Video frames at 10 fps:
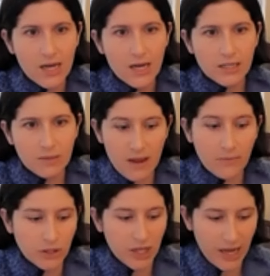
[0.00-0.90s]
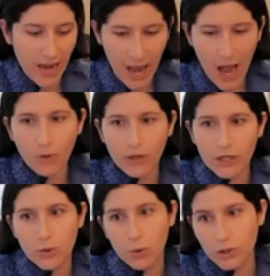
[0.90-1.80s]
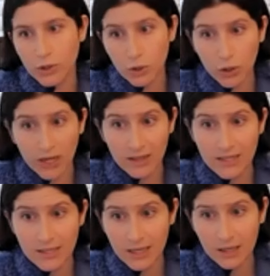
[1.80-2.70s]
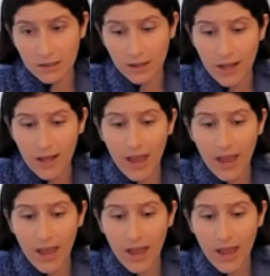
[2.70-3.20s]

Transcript: to be able to count it towards learning this skill.